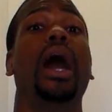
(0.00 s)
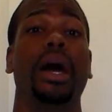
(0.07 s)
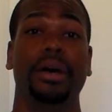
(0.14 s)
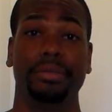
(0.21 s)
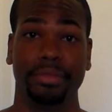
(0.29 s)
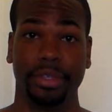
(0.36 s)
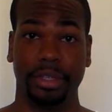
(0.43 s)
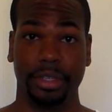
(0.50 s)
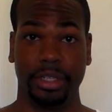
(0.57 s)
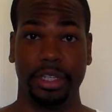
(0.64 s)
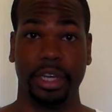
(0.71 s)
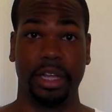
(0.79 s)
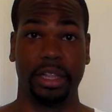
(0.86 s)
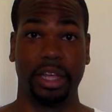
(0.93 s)
Um, you
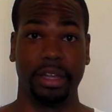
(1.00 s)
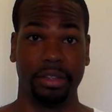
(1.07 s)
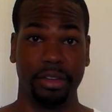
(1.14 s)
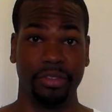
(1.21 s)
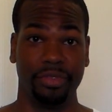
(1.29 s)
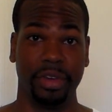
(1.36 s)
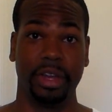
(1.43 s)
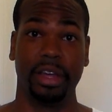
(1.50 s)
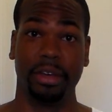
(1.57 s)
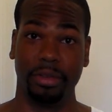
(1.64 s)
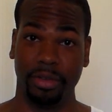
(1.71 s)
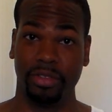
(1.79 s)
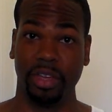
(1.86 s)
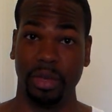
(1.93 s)
need to click this
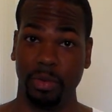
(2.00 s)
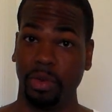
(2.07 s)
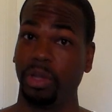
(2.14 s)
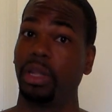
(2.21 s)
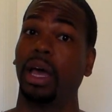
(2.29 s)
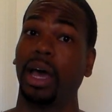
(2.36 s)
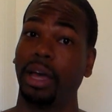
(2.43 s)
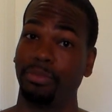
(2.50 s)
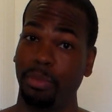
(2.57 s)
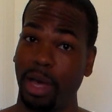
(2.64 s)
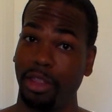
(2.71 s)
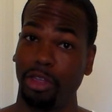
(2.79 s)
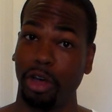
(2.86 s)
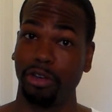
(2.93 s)
video to see what uh,
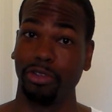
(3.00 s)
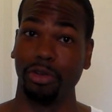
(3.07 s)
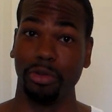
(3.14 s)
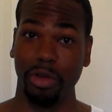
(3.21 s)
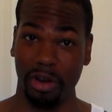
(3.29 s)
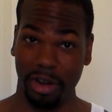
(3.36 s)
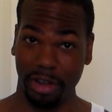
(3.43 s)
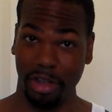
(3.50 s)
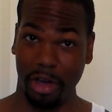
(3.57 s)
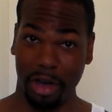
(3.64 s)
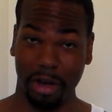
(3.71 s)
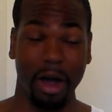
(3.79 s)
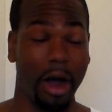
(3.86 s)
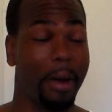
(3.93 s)
my thoughts on dirty
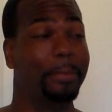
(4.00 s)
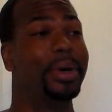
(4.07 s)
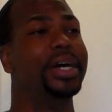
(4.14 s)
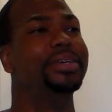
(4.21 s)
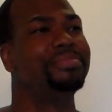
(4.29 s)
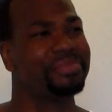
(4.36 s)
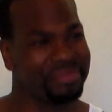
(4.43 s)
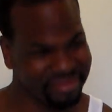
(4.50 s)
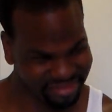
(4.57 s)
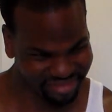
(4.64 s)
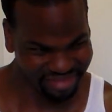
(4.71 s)
talk are. But,